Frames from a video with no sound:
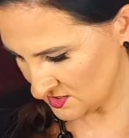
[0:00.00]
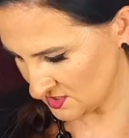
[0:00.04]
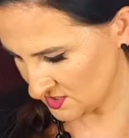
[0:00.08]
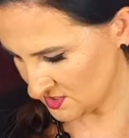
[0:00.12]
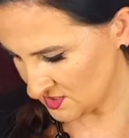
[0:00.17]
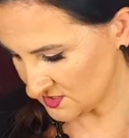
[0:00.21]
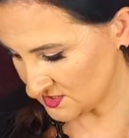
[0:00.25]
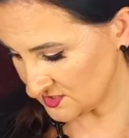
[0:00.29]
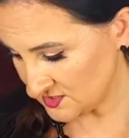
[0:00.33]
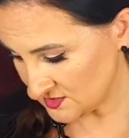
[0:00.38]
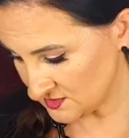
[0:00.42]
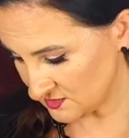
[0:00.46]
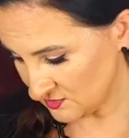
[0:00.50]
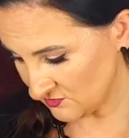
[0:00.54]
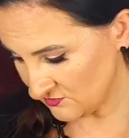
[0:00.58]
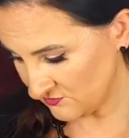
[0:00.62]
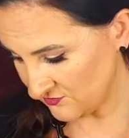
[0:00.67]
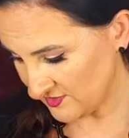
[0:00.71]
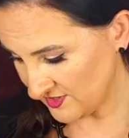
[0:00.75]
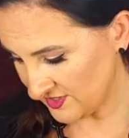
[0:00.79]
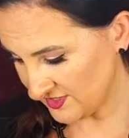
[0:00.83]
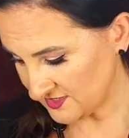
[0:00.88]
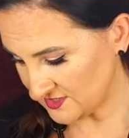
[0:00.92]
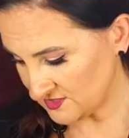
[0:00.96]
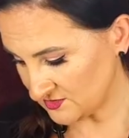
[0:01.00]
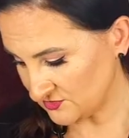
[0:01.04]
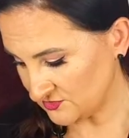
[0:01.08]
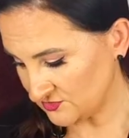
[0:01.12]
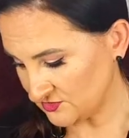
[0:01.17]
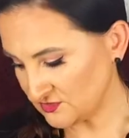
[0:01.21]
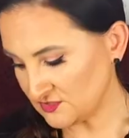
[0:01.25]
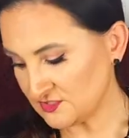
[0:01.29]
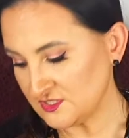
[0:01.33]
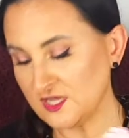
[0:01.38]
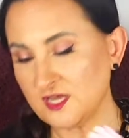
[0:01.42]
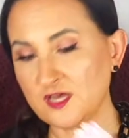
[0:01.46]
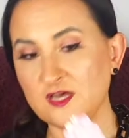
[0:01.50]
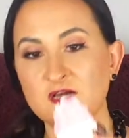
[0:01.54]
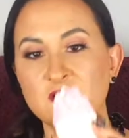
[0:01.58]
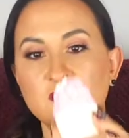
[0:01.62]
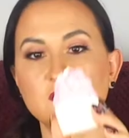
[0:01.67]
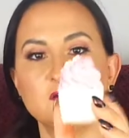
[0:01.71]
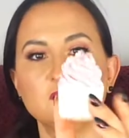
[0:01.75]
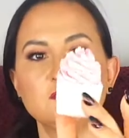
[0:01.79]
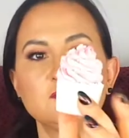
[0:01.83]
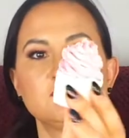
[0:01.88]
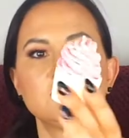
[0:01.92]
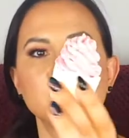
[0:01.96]
Snowflakes on your
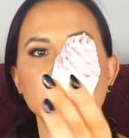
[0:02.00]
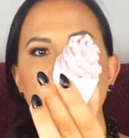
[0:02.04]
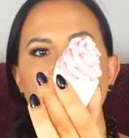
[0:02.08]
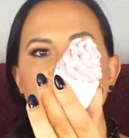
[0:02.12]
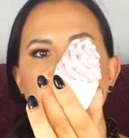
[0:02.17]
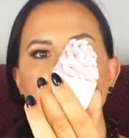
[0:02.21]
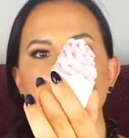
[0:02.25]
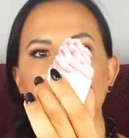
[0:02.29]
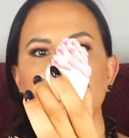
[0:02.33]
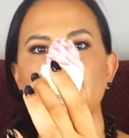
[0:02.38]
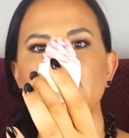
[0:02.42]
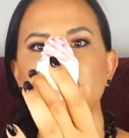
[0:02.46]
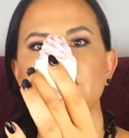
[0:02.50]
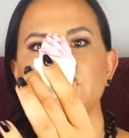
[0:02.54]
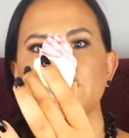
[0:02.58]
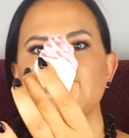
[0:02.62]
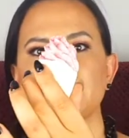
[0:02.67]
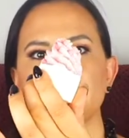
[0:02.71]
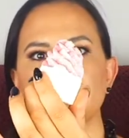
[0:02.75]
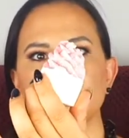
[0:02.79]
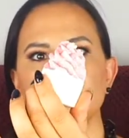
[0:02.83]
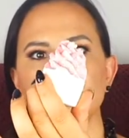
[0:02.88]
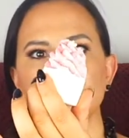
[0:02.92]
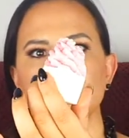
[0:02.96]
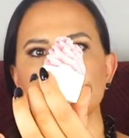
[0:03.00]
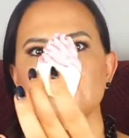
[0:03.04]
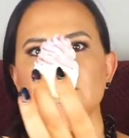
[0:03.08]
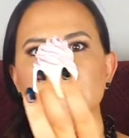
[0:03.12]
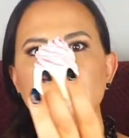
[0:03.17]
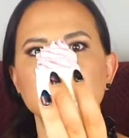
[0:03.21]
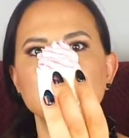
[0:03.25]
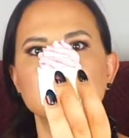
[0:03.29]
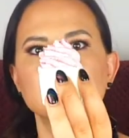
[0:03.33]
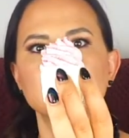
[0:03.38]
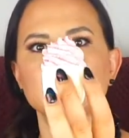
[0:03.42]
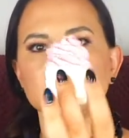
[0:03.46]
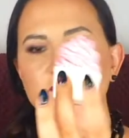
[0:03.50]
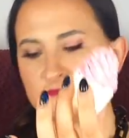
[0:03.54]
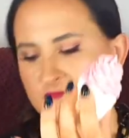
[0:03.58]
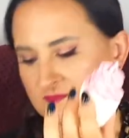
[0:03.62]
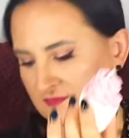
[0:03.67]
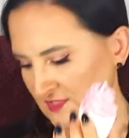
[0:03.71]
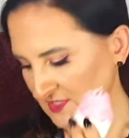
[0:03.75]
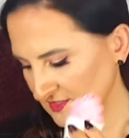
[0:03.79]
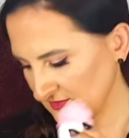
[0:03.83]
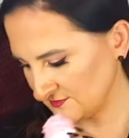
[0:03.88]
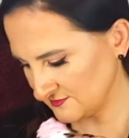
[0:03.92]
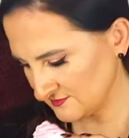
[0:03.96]
tongue, bath mallow. Yeah.